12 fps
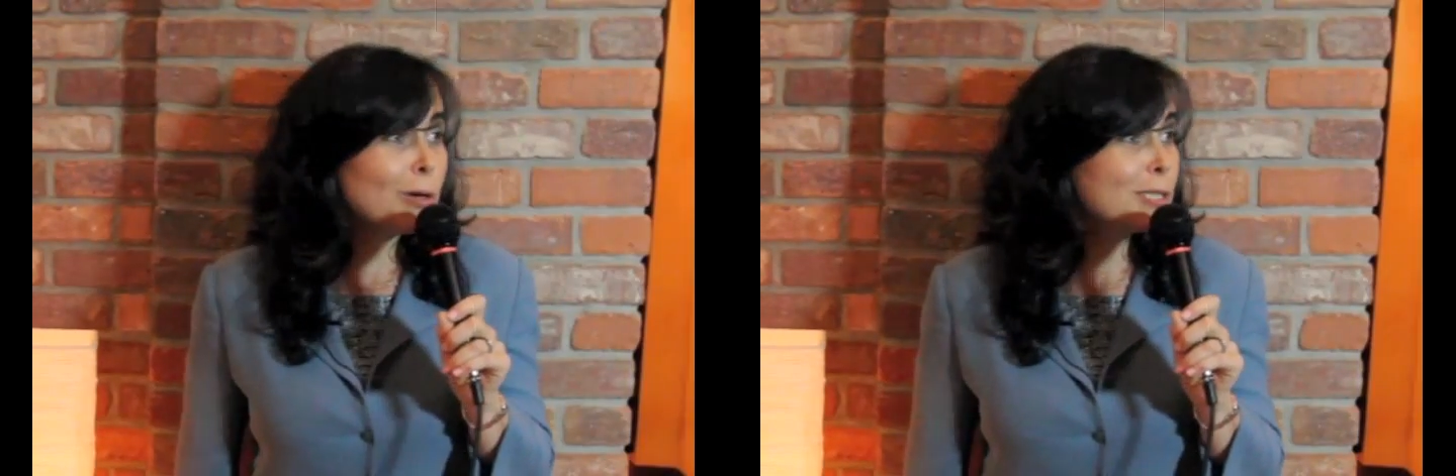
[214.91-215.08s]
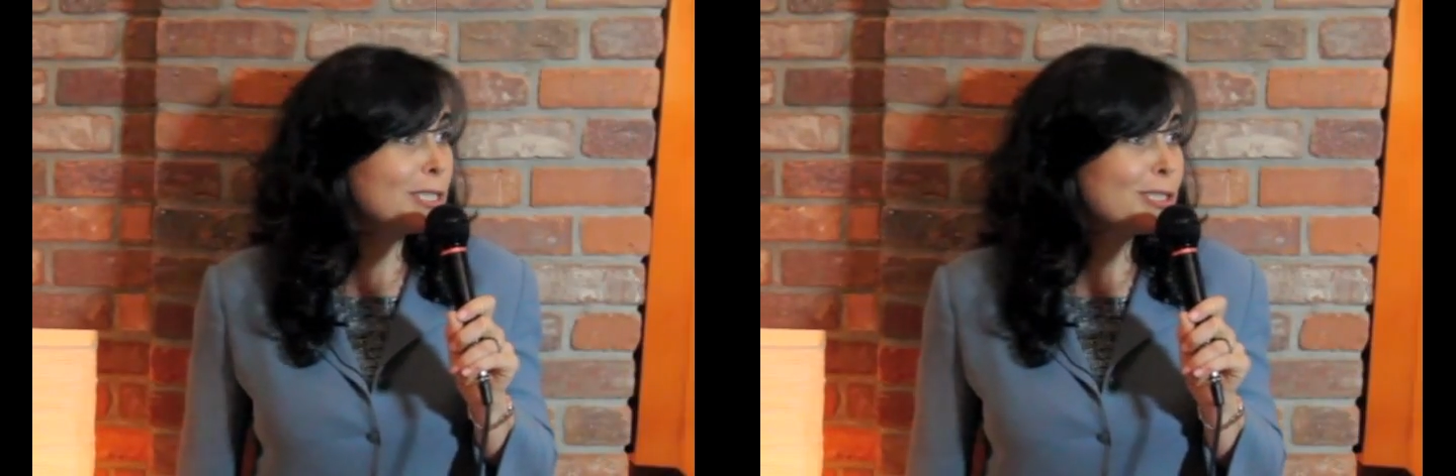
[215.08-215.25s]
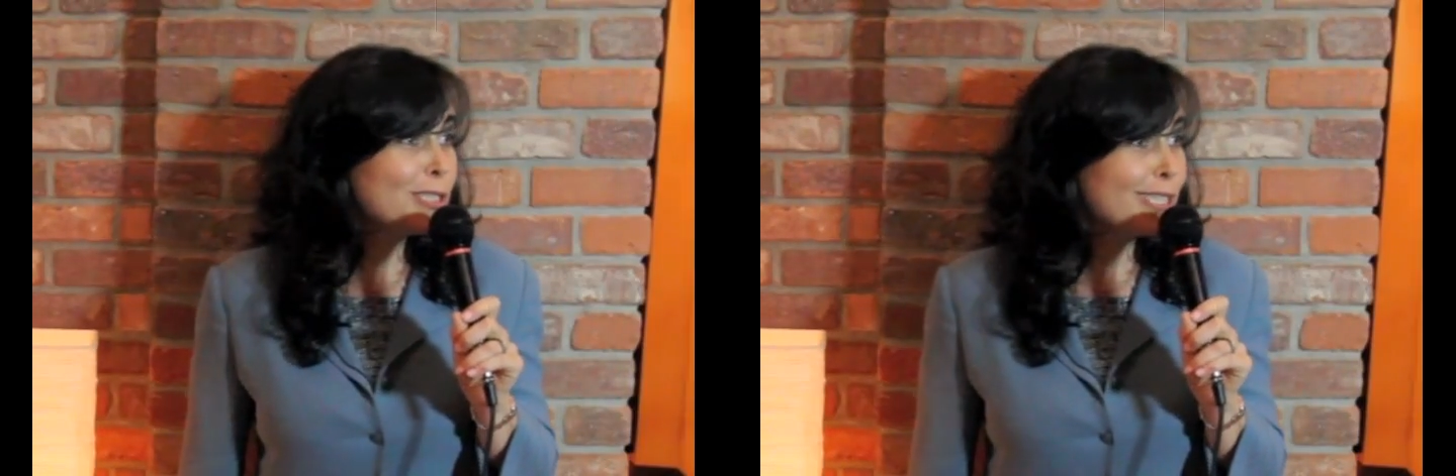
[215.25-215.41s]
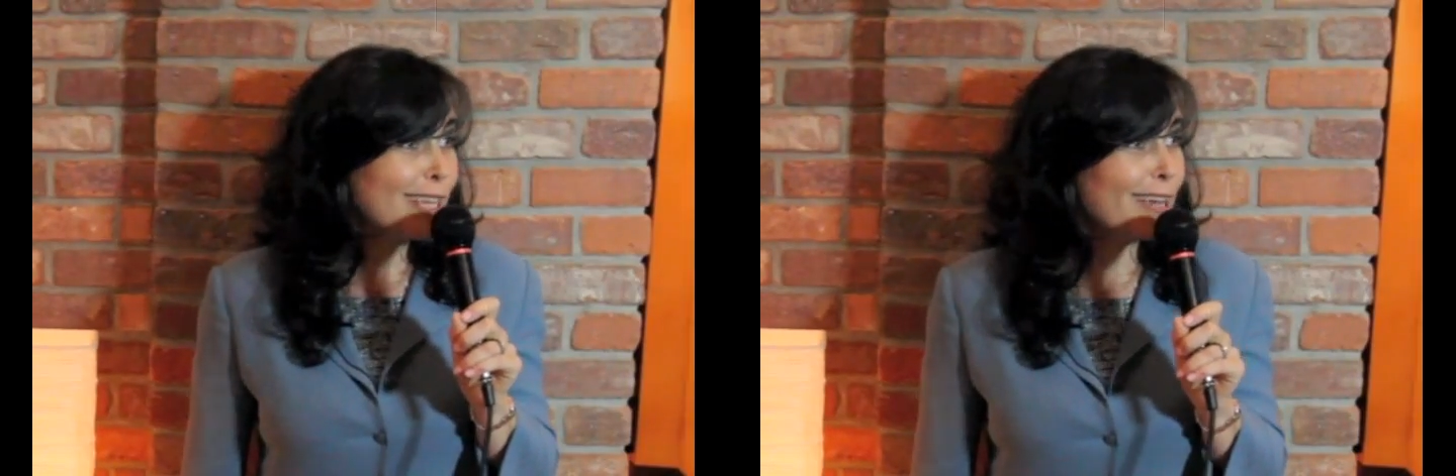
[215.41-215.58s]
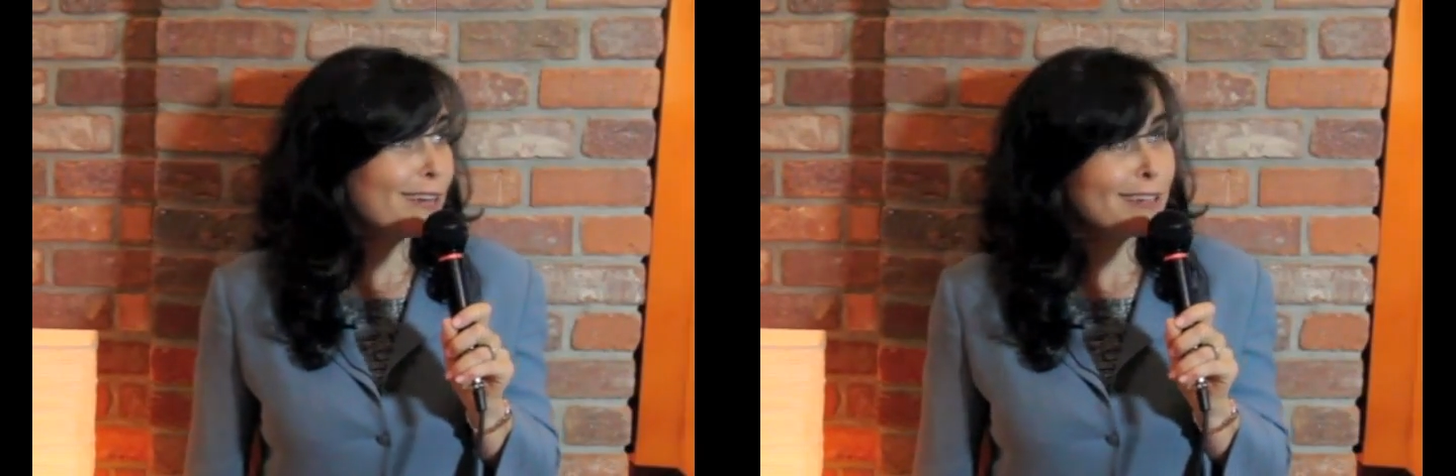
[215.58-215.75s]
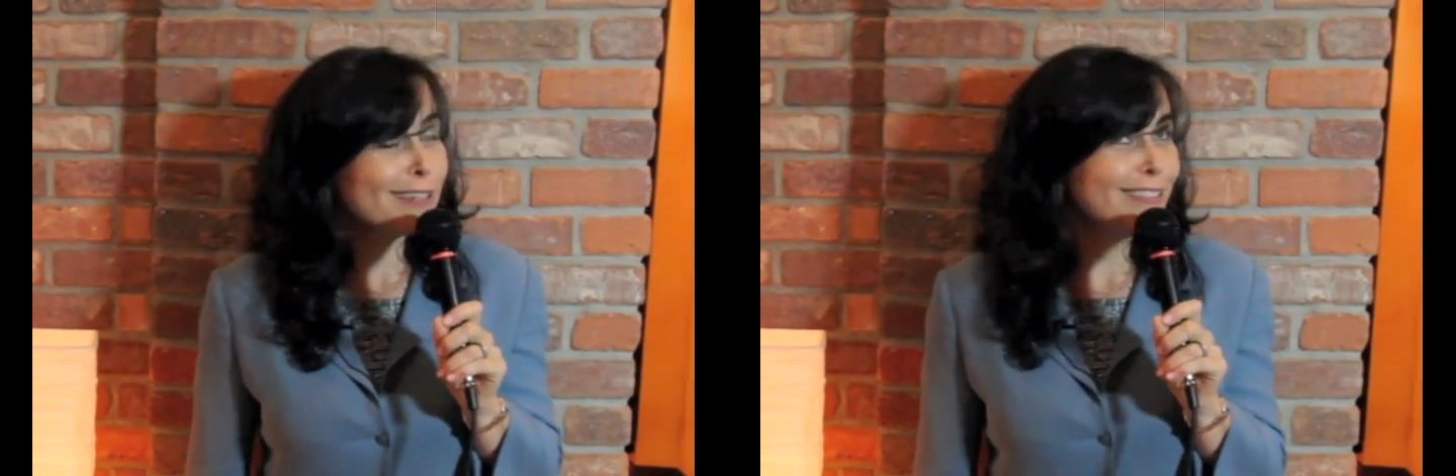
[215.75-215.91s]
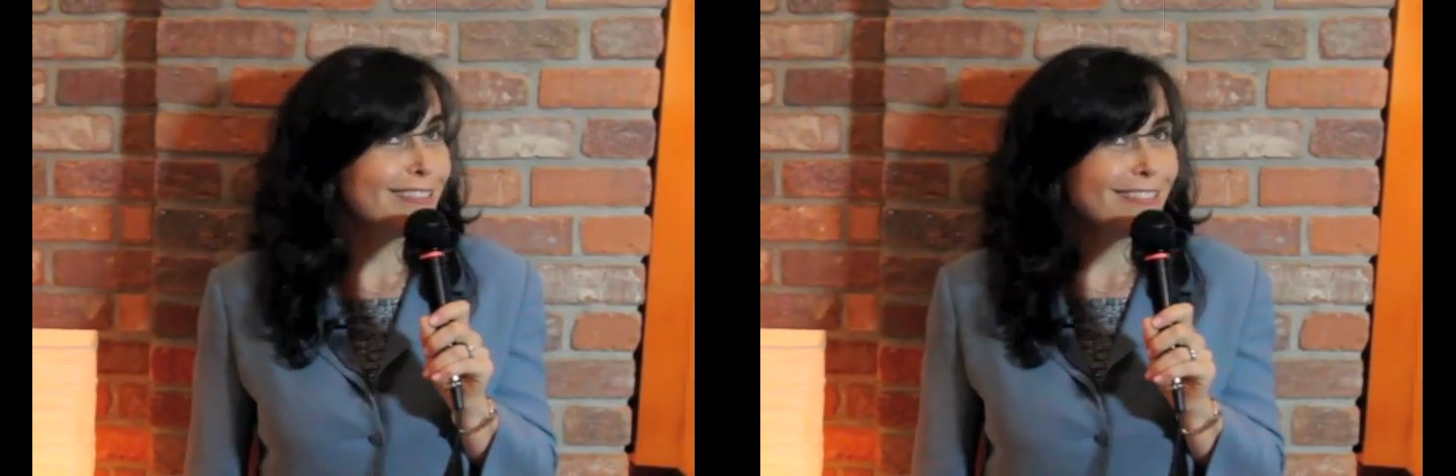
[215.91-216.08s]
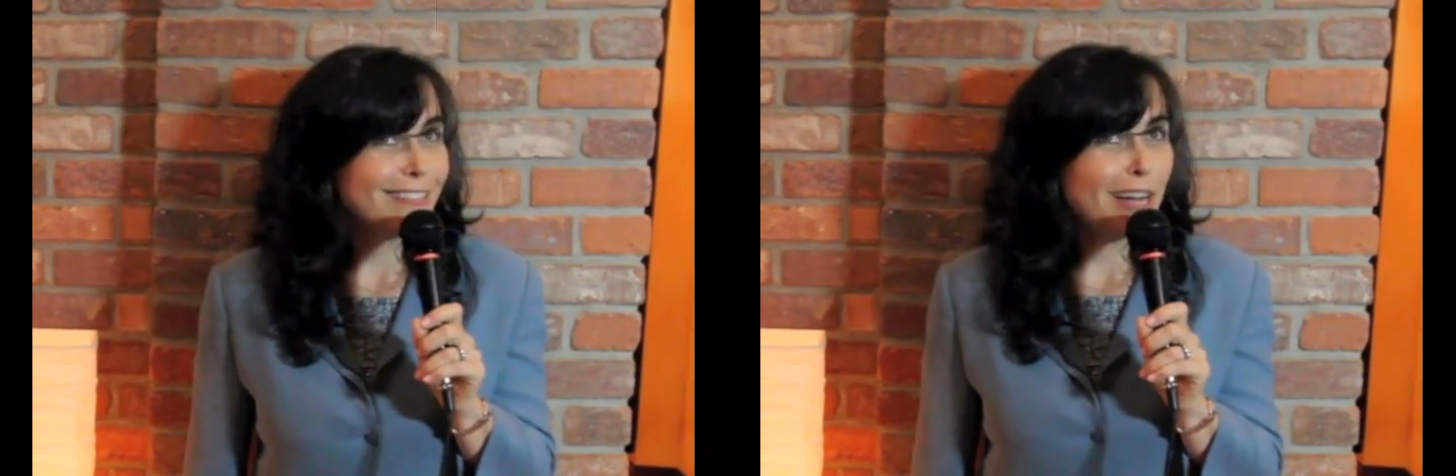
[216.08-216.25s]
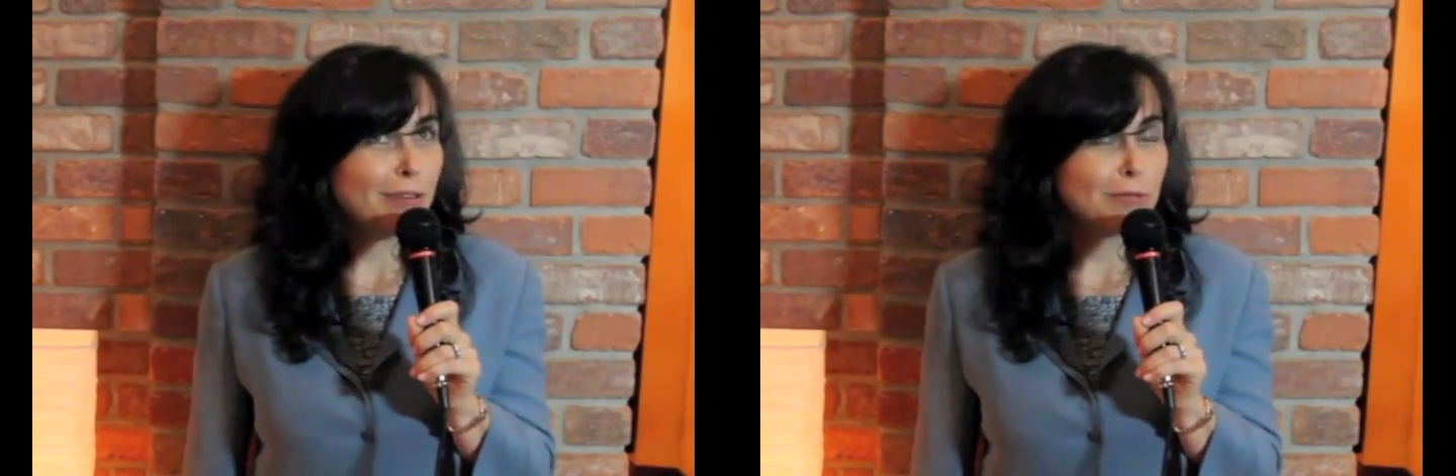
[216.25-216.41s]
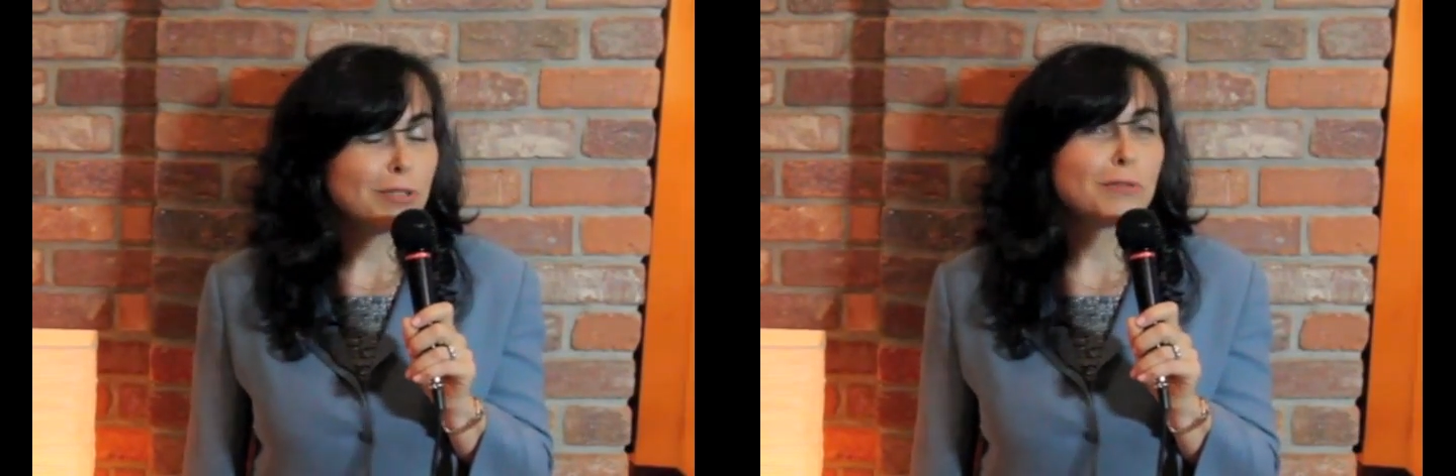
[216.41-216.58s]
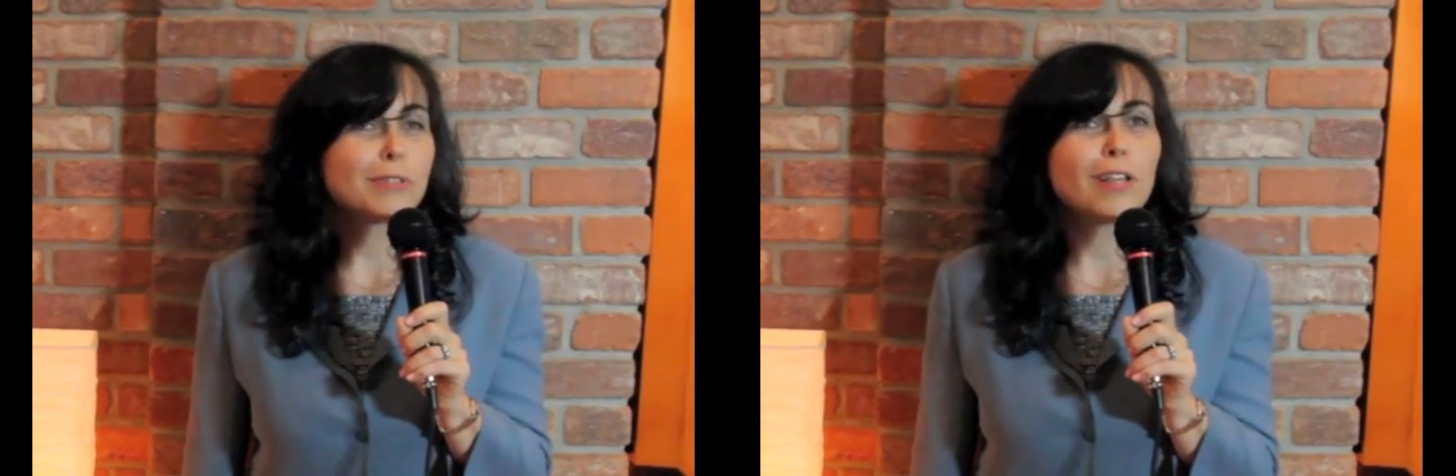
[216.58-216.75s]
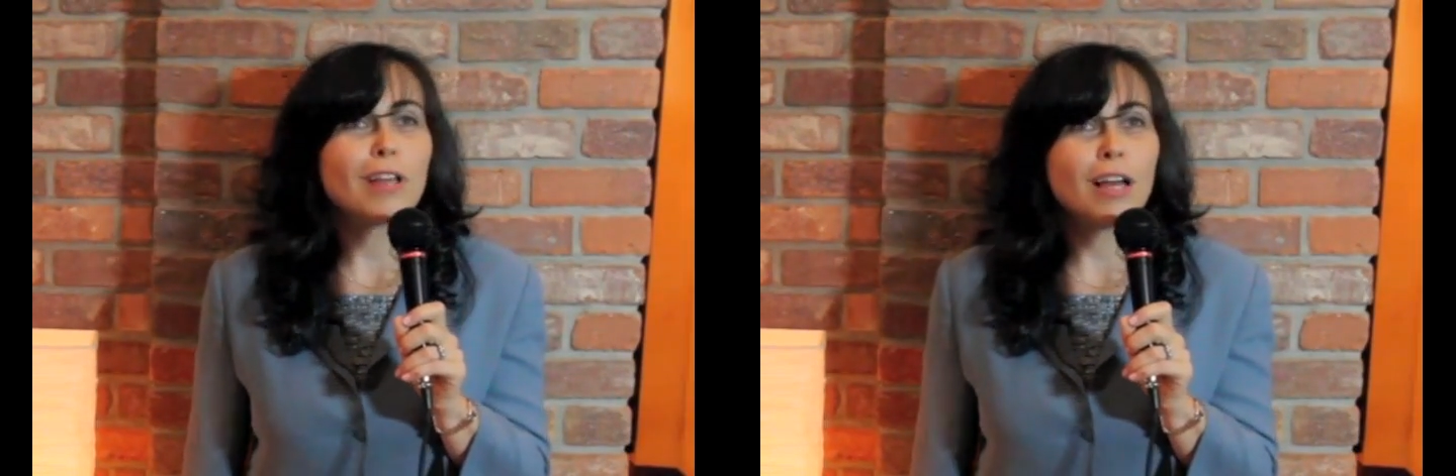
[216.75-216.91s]
years later, I've worked
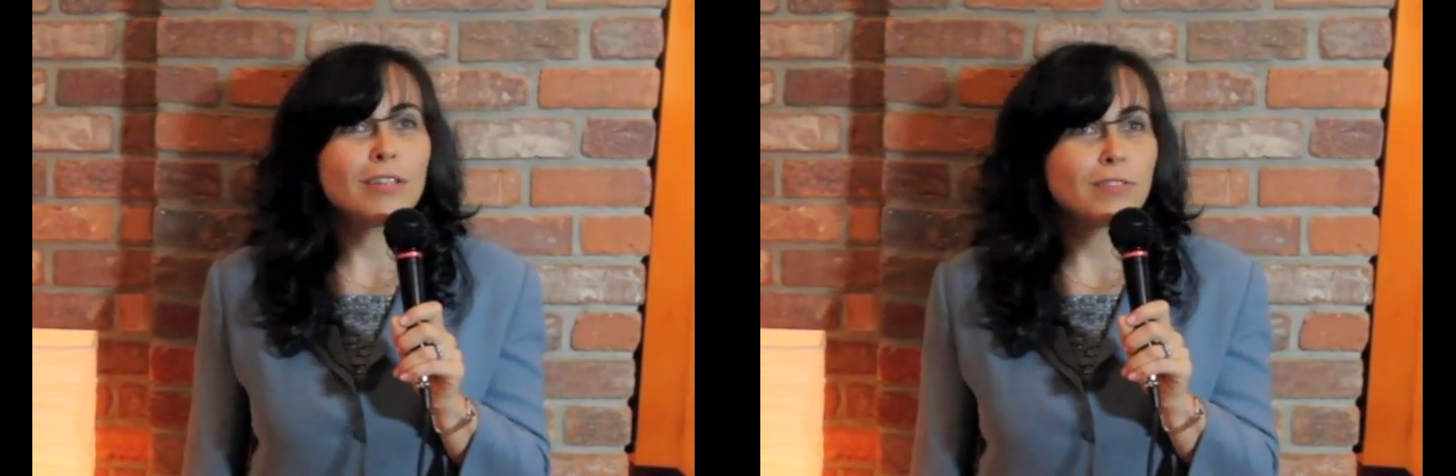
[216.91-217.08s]
with a lot